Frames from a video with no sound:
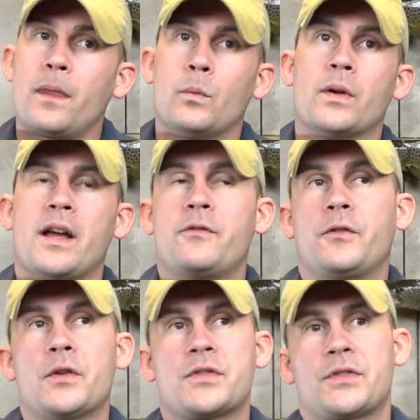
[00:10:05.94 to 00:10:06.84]
when I
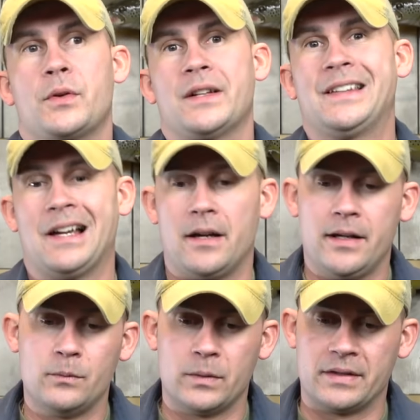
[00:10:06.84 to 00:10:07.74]
first started
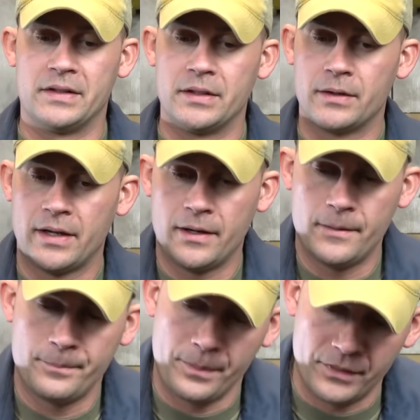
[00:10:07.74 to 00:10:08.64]
tying with deer
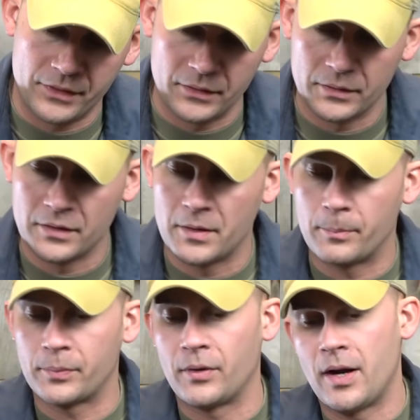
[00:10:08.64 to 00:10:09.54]
hair,
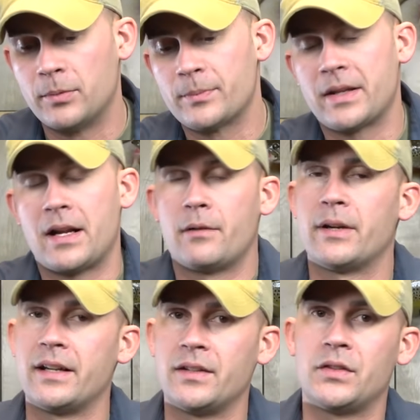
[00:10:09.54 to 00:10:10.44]
the problem that I
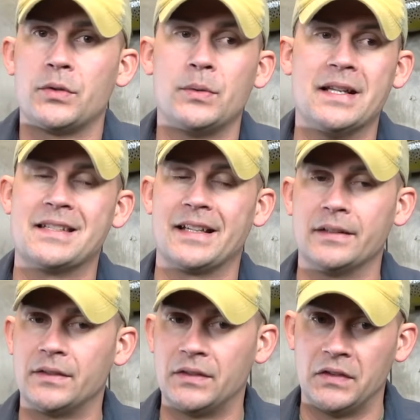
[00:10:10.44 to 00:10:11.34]
ran into is I
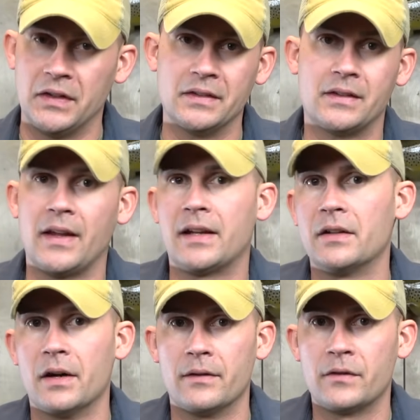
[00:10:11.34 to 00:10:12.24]
didn't take
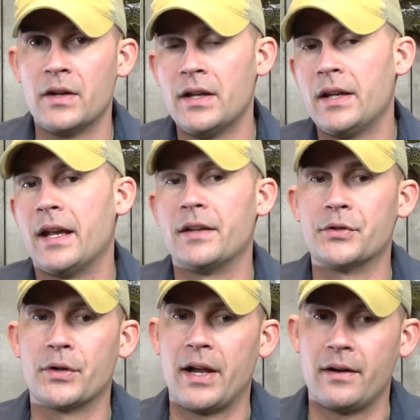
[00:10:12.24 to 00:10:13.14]
enough, and
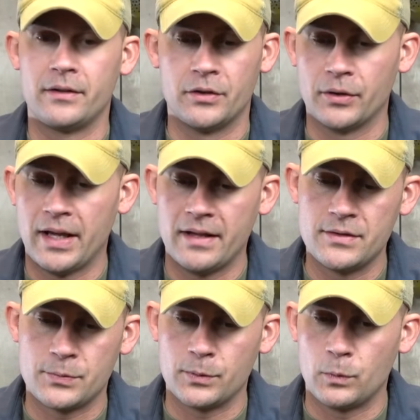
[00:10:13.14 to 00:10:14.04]
your
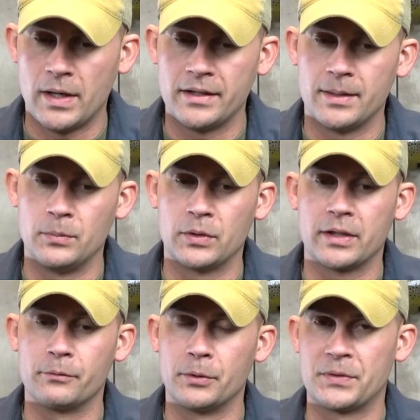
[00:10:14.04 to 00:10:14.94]
heads would wind up
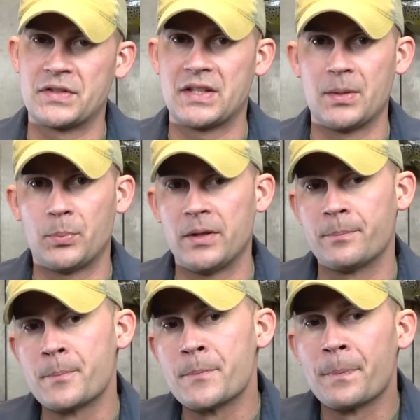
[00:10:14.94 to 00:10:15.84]
looking real
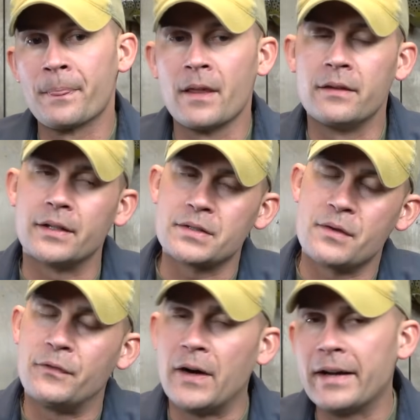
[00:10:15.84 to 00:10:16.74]
skimpy. There's
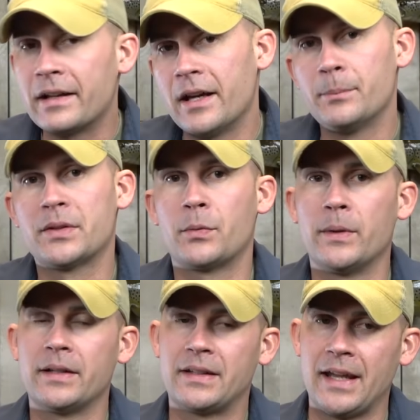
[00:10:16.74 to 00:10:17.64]
a fine line
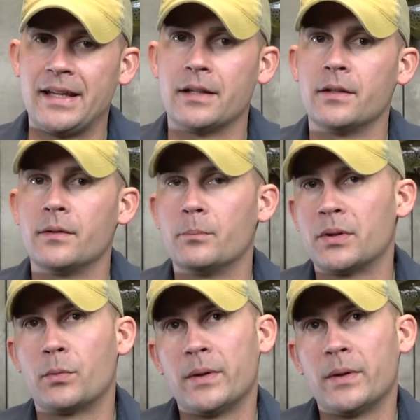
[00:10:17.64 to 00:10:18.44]
between taking